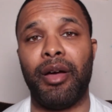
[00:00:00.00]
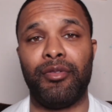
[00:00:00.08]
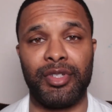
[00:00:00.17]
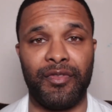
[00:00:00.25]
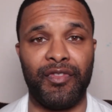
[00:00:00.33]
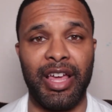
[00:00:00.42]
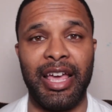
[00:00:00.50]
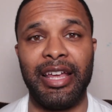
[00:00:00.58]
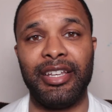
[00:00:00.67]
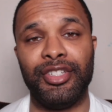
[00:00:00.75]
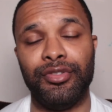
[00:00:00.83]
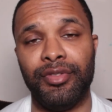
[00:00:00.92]
I was
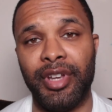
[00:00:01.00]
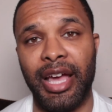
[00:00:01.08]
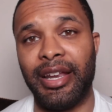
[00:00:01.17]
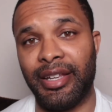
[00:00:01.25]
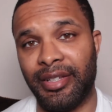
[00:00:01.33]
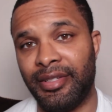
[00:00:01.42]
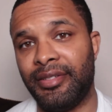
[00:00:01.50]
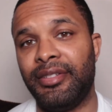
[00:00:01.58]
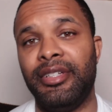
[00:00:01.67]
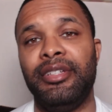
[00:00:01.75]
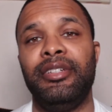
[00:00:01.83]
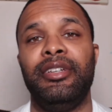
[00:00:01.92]
flying United
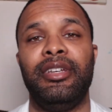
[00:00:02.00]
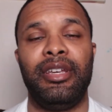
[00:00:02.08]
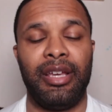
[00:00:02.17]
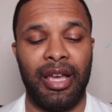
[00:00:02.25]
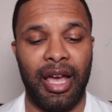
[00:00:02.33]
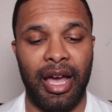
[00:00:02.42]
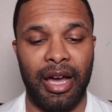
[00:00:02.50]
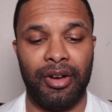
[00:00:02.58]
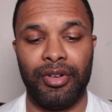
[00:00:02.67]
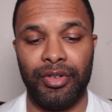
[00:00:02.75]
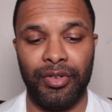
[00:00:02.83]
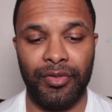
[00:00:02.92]

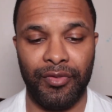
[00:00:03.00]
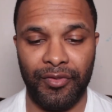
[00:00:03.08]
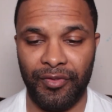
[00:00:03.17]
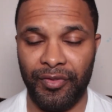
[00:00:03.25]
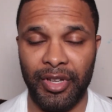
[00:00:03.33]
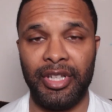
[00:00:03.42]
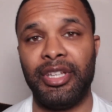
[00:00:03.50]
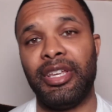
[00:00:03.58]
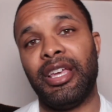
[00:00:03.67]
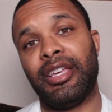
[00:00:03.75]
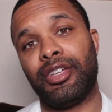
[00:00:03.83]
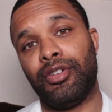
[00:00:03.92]
out of
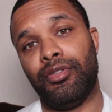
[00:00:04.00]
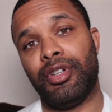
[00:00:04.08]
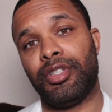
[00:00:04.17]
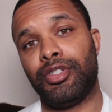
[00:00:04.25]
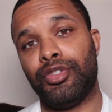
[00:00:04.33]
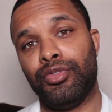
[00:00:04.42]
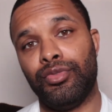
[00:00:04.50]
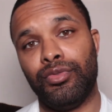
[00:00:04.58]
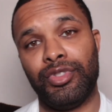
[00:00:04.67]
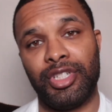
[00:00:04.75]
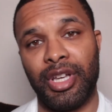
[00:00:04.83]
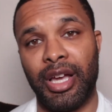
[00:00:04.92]
Philly and going
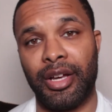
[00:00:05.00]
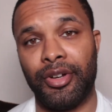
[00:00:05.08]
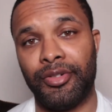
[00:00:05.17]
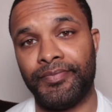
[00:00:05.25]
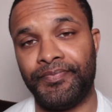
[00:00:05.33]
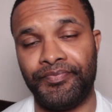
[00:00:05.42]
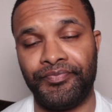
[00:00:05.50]
to Chicago.